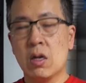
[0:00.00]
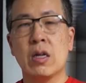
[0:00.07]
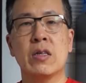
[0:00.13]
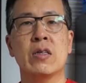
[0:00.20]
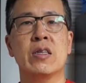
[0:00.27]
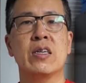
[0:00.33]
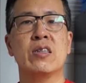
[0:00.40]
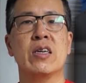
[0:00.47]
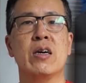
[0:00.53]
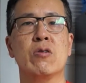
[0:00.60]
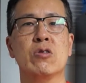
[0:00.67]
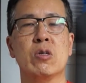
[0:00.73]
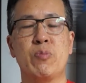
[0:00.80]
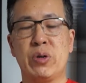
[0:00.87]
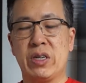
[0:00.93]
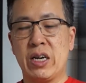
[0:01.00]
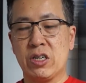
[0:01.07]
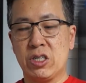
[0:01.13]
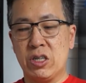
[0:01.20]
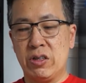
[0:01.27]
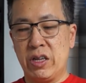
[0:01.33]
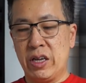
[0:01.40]
details the
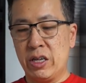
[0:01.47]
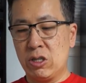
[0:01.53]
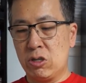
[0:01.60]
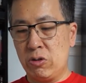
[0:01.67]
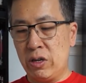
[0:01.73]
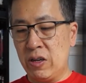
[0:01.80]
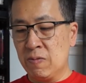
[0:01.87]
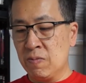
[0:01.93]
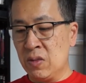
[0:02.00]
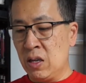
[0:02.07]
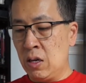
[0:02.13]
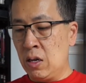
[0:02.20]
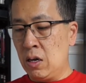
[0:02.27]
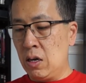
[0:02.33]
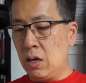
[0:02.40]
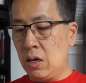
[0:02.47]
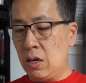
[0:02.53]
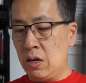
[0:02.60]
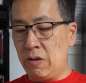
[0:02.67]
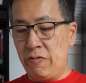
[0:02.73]
production, the history of